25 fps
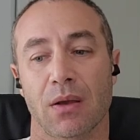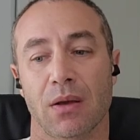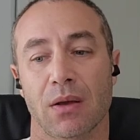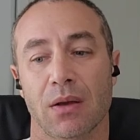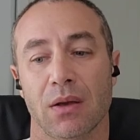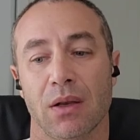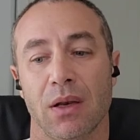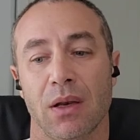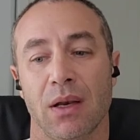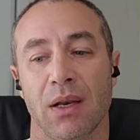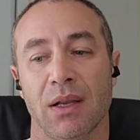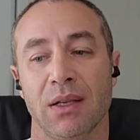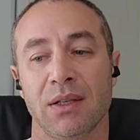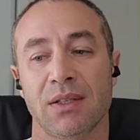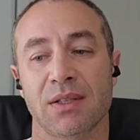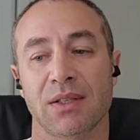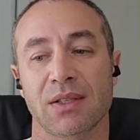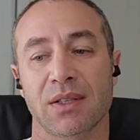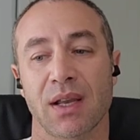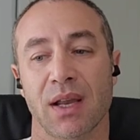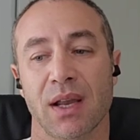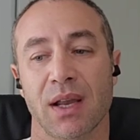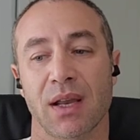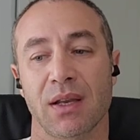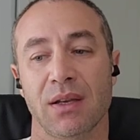let's
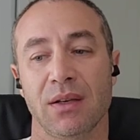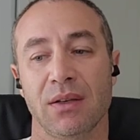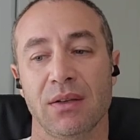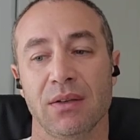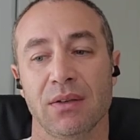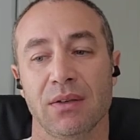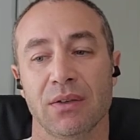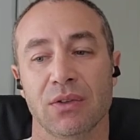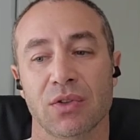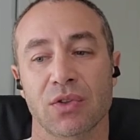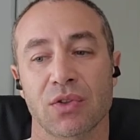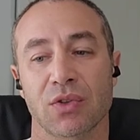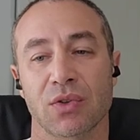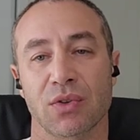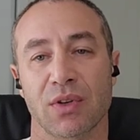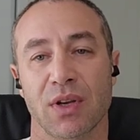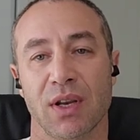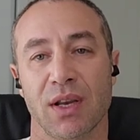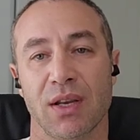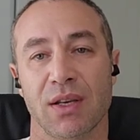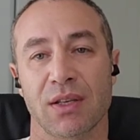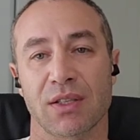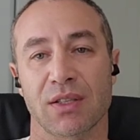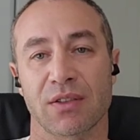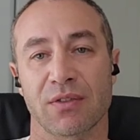say
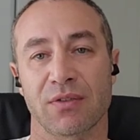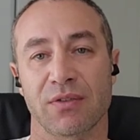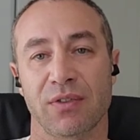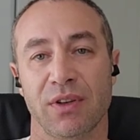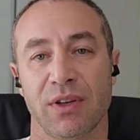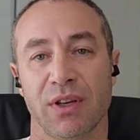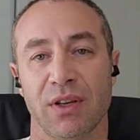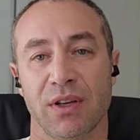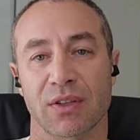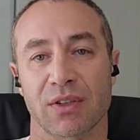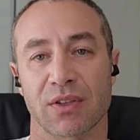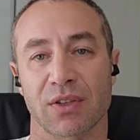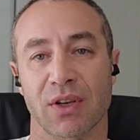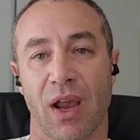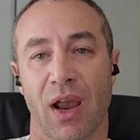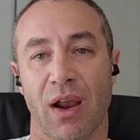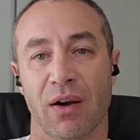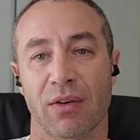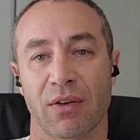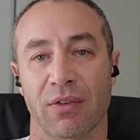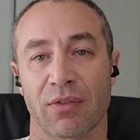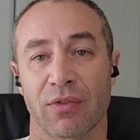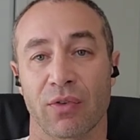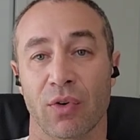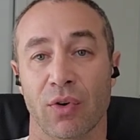today's feed-in
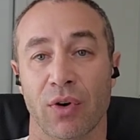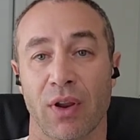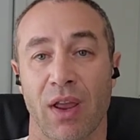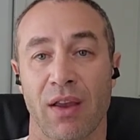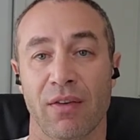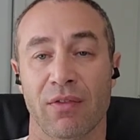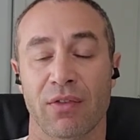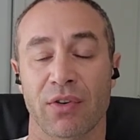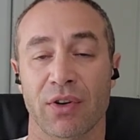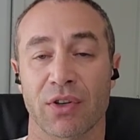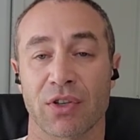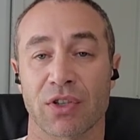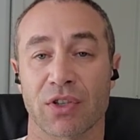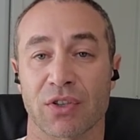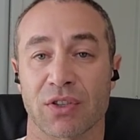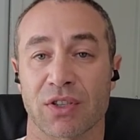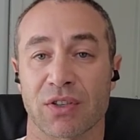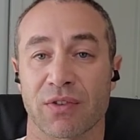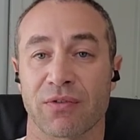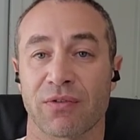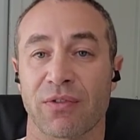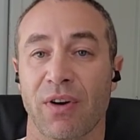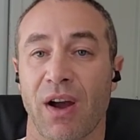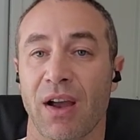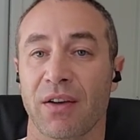tariff on average is
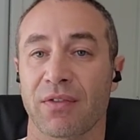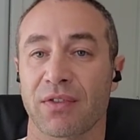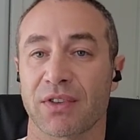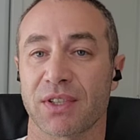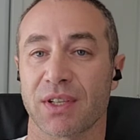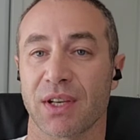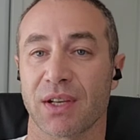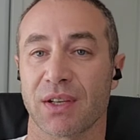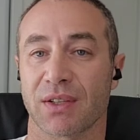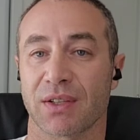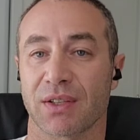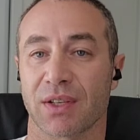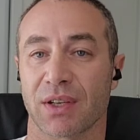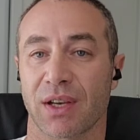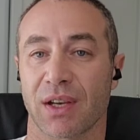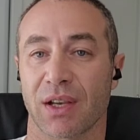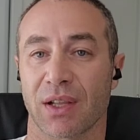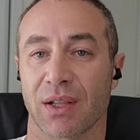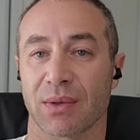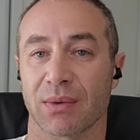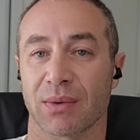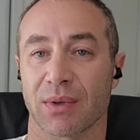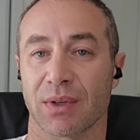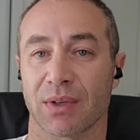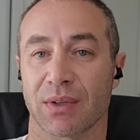5 cents a
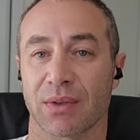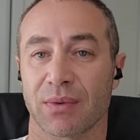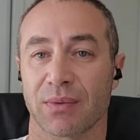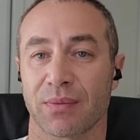kilowatt